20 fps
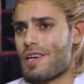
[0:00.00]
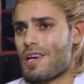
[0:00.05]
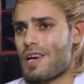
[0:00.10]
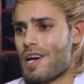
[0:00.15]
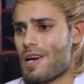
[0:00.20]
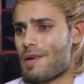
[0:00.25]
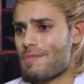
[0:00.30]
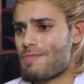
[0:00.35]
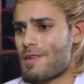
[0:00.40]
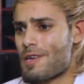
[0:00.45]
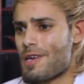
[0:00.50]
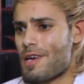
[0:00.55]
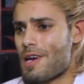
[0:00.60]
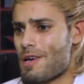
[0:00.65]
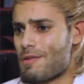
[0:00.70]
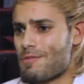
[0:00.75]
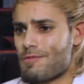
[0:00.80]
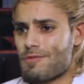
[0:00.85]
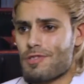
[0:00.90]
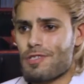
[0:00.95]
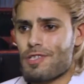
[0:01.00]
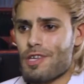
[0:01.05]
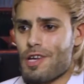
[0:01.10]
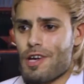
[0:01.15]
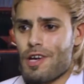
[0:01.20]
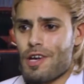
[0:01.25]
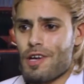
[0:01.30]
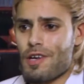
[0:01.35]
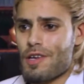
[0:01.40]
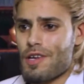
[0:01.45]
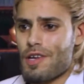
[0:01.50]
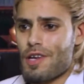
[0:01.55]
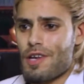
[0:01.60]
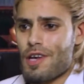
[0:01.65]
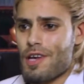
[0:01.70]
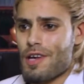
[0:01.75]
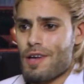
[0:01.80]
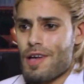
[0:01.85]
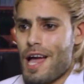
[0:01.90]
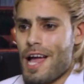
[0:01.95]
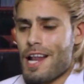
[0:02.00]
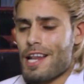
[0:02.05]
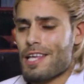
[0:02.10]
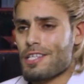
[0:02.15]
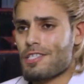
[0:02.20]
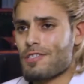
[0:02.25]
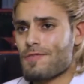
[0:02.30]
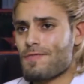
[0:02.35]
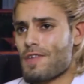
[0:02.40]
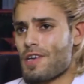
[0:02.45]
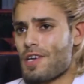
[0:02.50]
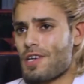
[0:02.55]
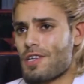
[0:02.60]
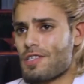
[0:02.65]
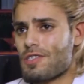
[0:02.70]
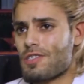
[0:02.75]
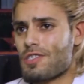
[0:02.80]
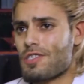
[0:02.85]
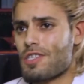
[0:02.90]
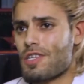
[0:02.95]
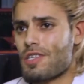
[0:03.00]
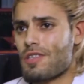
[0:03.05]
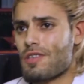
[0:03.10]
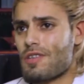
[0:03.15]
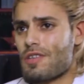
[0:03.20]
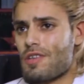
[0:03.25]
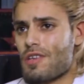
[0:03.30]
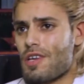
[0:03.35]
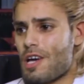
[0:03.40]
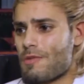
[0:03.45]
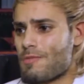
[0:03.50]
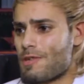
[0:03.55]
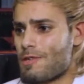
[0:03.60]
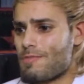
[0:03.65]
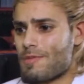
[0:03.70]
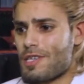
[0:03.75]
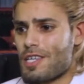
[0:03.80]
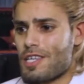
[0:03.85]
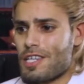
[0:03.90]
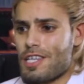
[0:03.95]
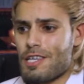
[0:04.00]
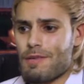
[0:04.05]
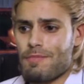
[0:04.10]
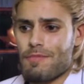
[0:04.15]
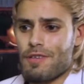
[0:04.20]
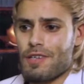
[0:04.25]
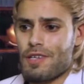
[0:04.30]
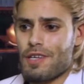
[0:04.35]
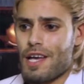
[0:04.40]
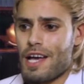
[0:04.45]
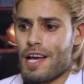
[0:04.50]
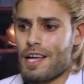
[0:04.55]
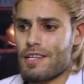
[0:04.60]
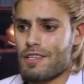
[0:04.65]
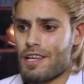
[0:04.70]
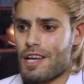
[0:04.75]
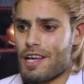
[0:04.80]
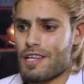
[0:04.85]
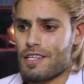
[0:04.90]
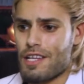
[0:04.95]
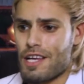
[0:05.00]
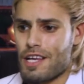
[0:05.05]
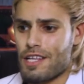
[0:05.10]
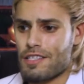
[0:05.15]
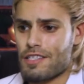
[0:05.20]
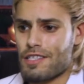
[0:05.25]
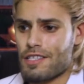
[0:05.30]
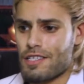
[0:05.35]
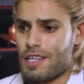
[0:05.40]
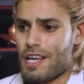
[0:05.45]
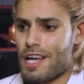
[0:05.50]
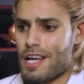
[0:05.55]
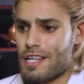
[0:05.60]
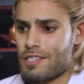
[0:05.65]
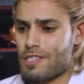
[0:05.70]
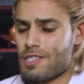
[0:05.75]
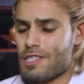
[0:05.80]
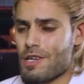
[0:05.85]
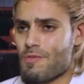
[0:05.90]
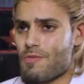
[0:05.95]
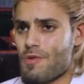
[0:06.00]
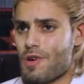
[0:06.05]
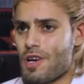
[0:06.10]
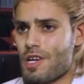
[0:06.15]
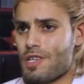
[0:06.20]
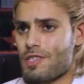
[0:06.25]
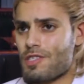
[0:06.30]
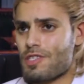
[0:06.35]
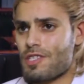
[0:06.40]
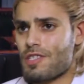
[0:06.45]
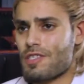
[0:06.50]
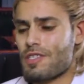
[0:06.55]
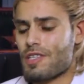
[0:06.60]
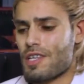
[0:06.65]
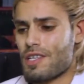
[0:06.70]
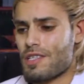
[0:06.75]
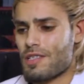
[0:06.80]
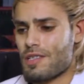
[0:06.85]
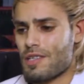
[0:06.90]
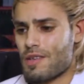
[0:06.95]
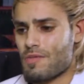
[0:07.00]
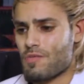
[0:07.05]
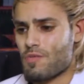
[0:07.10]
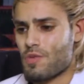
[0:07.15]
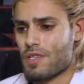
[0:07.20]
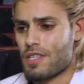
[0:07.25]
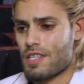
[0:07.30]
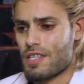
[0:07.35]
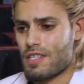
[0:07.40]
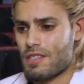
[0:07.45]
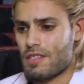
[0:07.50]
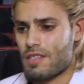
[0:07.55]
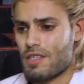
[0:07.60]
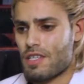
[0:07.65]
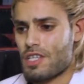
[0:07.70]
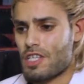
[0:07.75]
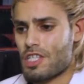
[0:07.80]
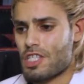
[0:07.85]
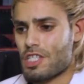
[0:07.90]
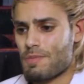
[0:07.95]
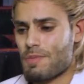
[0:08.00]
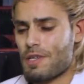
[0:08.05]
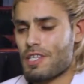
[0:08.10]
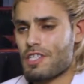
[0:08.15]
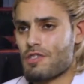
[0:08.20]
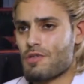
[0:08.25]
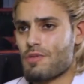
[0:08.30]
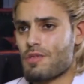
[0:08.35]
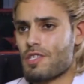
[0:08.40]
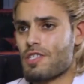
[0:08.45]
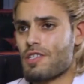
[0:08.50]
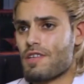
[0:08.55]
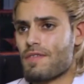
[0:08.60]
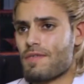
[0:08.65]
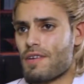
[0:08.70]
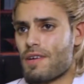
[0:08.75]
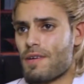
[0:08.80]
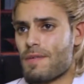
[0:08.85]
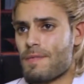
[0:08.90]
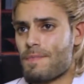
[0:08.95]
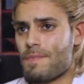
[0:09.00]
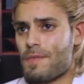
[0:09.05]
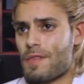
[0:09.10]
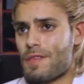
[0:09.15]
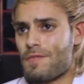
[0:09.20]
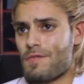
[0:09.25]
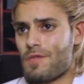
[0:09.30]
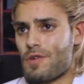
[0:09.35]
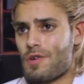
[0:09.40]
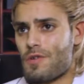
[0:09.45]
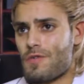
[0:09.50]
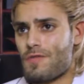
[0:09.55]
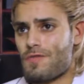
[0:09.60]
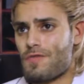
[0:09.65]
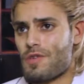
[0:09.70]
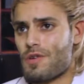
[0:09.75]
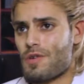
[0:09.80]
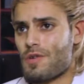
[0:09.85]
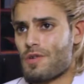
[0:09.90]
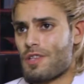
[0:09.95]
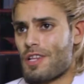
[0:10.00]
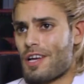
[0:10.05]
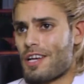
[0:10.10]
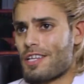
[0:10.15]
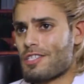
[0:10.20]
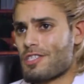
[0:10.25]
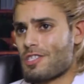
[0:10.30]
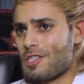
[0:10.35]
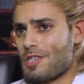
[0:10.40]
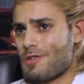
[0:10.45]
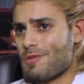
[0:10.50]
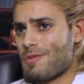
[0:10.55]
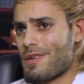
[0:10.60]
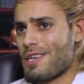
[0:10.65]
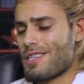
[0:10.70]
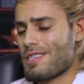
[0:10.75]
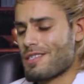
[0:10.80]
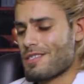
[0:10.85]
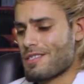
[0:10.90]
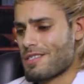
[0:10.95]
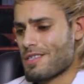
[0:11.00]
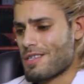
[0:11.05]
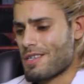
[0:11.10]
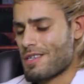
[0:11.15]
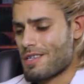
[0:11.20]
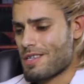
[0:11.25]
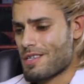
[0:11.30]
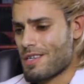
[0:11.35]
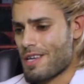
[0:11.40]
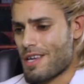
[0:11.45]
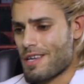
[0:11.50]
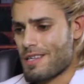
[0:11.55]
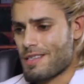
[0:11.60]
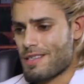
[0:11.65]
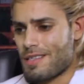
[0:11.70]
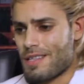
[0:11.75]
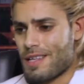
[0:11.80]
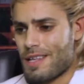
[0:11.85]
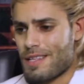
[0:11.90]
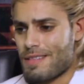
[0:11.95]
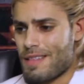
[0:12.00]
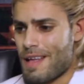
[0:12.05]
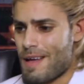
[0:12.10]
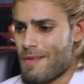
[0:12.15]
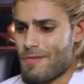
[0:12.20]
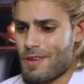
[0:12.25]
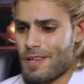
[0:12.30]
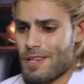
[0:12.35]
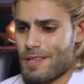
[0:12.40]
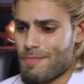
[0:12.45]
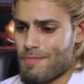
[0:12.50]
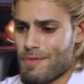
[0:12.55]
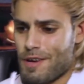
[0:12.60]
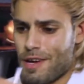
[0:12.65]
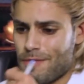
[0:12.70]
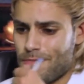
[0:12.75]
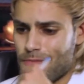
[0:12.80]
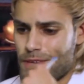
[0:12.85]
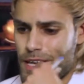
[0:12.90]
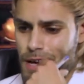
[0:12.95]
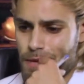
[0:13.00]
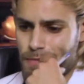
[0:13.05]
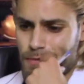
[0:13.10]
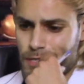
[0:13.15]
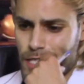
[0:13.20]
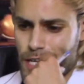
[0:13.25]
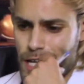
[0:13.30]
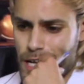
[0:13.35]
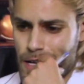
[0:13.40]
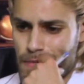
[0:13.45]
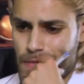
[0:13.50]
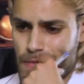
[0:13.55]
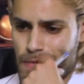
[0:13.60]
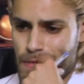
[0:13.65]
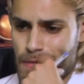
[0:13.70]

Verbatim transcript: Um, Sir uh, Alex Ferguson, I mean, me and him had, had, had, had some words and, and, and we didn't speak to each other for, for like two weeks. And, and that really broke me up, do you know?